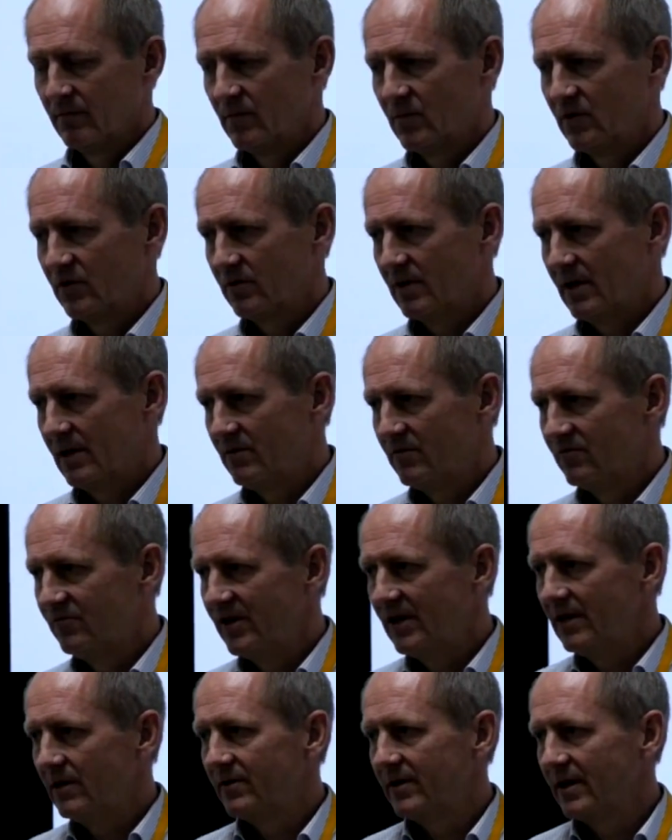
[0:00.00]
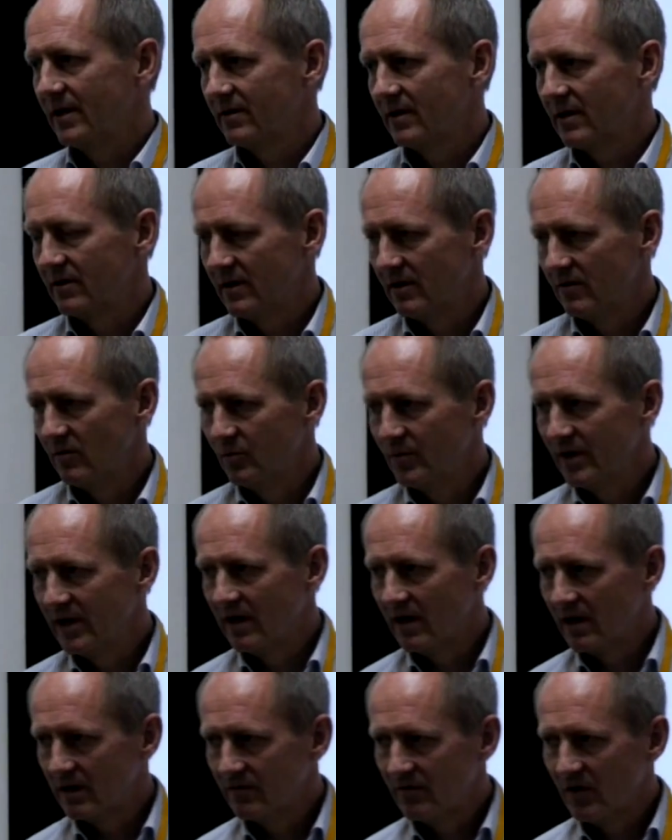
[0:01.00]
So I really think that there will be a
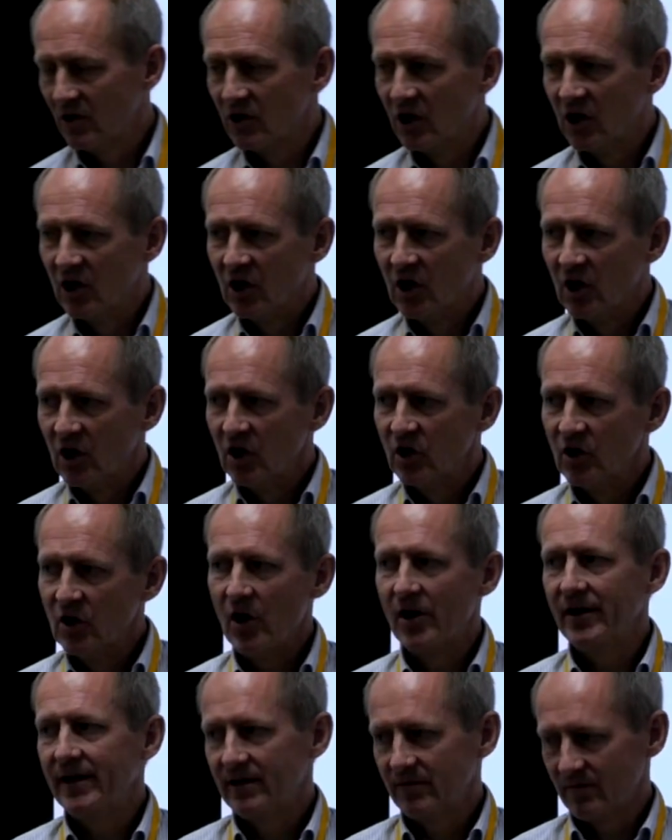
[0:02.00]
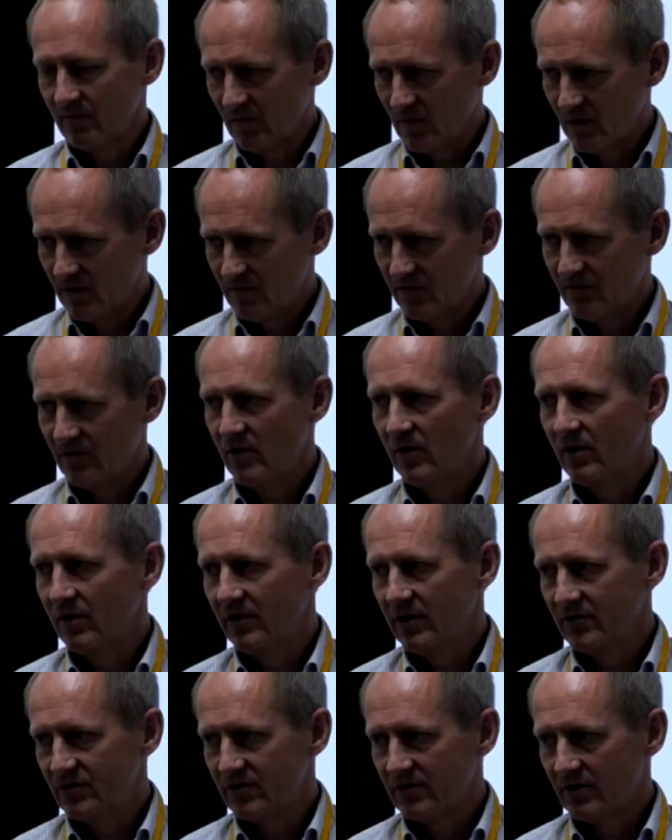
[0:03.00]
lot of learning for all of
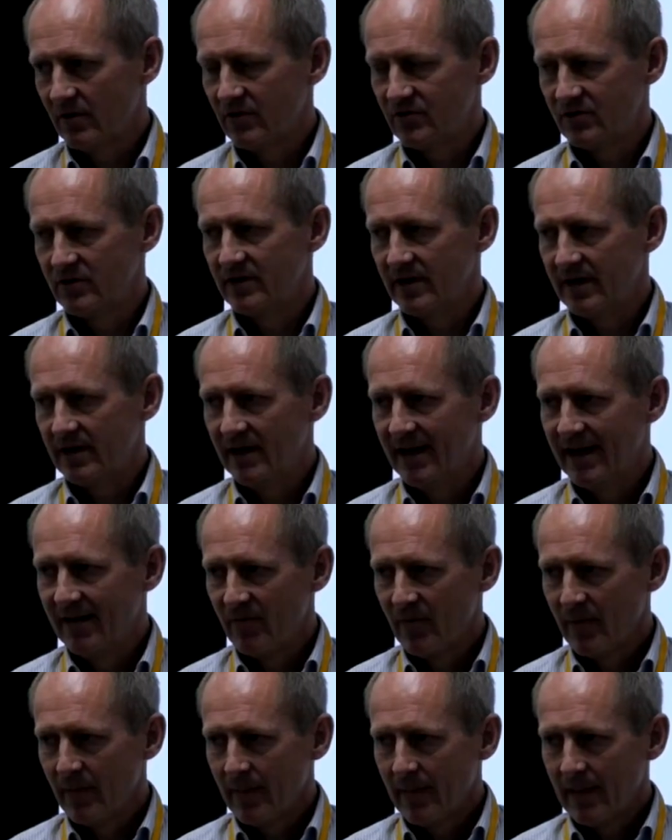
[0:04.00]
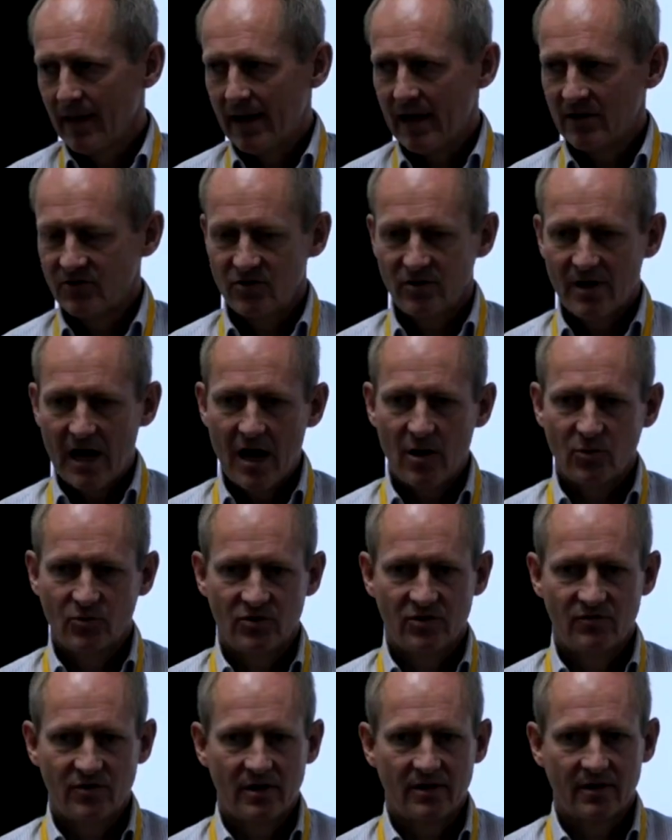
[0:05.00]
us today as to how
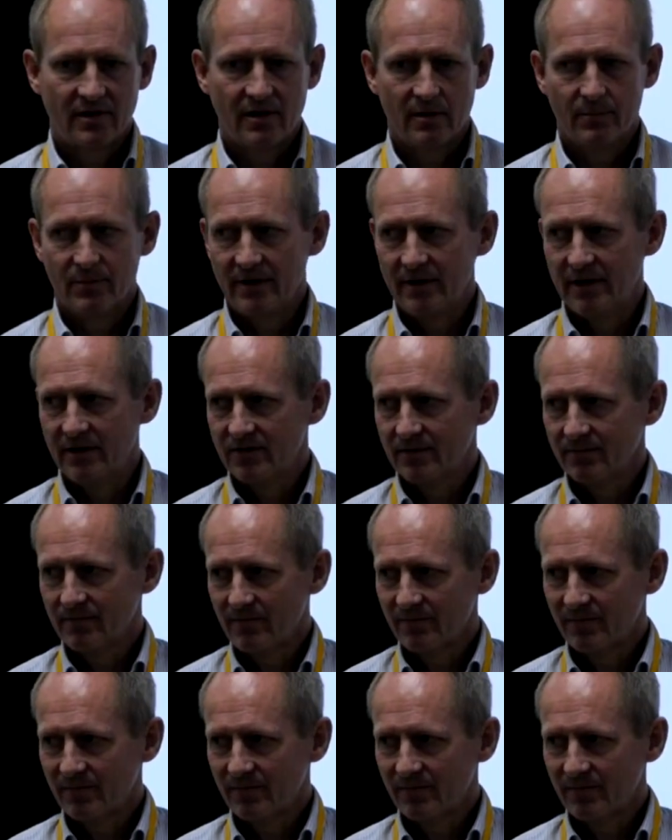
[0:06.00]
to run our companies.